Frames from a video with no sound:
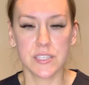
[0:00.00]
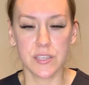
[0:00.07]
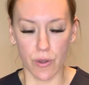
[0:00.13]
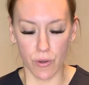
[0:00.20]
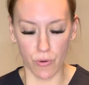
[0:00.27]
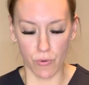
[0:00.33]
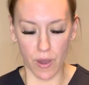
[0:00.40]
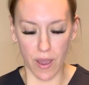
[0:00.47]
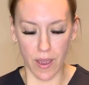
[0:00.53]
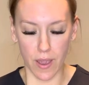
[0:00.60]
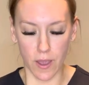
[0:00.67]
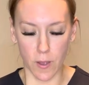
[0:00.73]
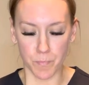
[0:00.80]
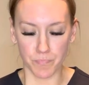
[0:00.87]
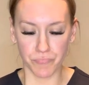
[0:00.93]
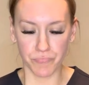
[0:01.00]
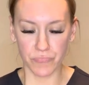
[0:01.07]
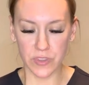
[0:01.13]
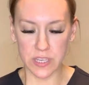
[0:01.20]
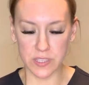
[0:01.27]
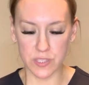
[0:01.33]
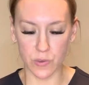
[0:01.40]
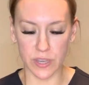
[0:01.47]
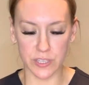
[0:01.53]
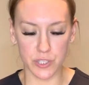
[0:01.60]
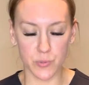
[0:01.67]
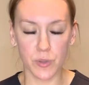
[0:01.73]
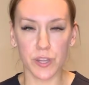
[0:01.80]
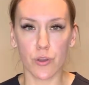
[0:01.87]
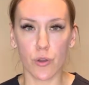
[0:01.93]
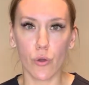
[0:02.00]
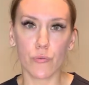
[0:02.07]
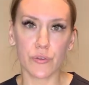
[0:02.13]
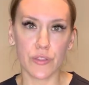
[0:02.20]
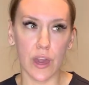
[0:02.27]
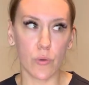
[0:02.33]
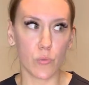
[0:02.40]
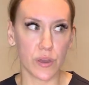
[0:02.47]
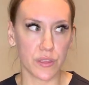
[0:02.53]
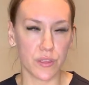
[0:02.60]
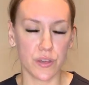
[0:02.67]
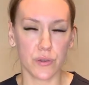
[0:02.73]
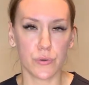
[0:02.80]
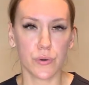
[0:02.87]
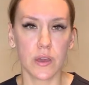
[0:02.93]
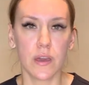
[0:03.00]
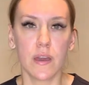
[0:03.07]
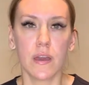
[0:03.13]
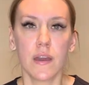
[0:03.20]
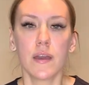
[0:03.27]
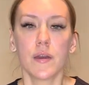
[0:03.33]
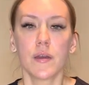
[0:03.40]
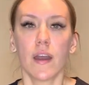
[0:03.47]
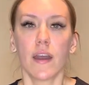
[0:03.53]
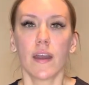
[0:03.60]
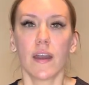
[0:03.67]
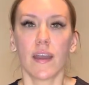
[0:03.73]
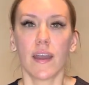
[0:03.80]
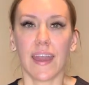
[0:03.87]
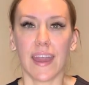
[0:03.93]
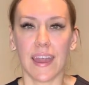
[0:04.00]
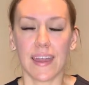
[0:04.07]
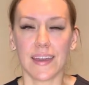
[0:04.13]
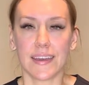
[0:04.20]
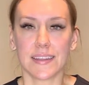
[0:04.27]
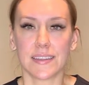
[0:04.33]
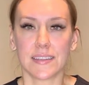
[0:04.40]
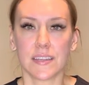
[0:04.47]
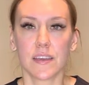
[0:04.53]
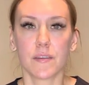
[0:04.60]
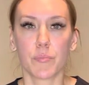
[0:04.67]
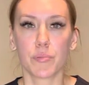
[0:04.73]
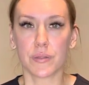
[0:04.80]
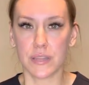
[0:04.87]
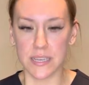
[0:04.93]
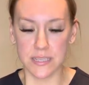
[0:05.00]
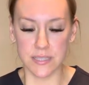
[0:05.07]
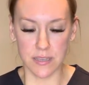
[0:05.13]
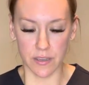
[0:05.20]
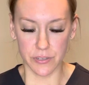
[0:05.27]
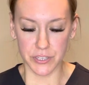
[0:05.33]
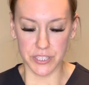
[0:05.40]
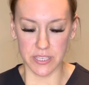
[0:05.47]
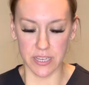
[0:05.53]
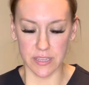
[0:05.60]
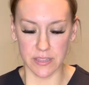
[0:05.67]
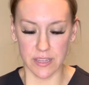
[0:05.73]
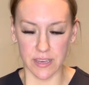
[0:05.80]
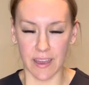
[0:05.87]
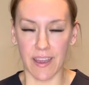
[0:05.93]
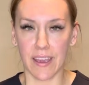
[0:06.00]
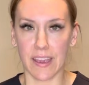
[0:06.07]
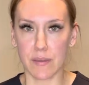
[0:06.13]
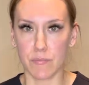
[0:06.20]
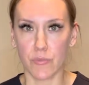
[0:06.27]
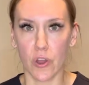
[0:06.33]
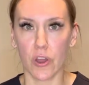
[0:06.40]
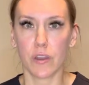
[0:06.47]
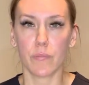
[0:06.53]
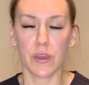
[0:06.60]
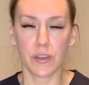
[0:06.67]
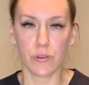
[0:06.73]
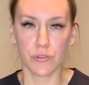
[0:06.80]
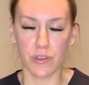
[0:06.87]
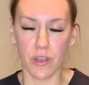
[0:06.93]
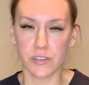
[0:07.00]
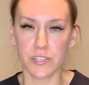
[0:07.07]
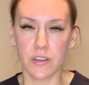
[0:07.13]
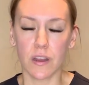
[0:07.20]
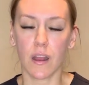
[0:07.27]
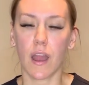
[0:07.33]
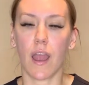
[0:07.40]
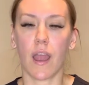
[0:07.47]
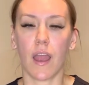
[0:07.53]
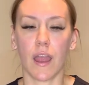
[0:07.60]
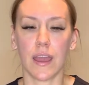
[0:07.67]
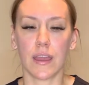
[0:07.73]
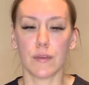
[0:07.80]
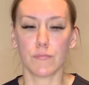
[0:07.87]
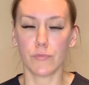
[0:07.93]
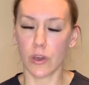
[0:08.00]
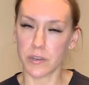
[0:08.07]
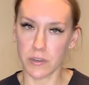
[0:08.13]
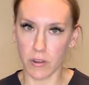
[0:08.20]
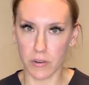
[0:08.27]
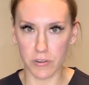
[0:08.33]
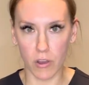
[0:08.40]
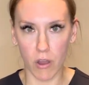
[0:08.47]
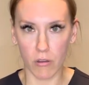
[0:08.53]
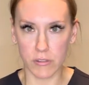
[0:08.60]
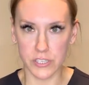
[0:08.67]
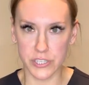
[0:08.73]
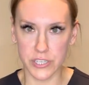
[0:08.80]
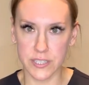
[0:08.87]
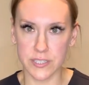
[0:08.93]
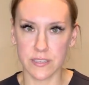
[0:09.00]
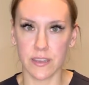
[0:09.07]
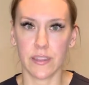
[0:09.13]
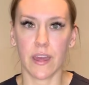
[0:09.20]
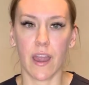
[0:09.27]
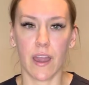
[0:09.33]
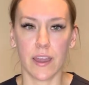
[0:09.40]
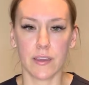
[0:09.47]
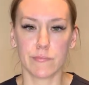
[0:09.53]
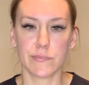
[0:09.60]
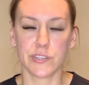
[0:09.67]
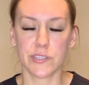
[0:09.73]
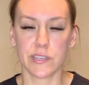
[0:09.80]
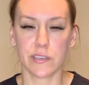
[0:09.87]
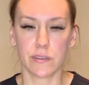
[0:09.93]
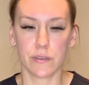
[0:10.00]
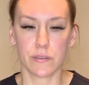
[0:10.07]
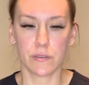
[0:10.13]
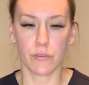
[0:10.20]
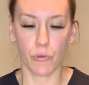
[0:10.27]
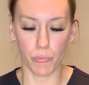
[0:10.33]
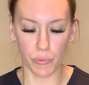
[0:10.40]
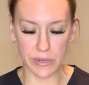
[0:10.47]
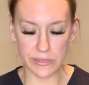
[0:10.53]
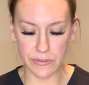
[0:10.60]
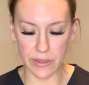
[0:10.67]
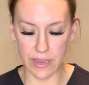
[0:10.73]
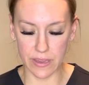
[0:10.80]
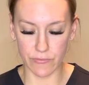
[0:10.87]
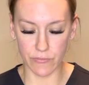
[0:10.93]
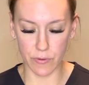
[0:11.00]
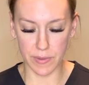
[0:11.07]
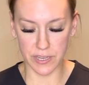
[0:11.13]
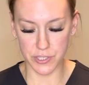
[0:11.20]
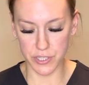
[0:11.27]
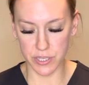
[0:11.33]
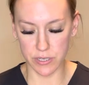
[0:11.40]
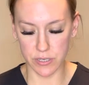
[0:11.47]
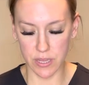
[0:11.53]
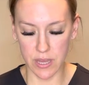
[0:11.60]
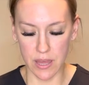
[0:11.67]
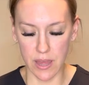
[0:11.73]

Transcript: So, um, so I just wanna go over that with you and please understand that I am not a medical doctor, I am not an oncologist, and I am just gonna relay information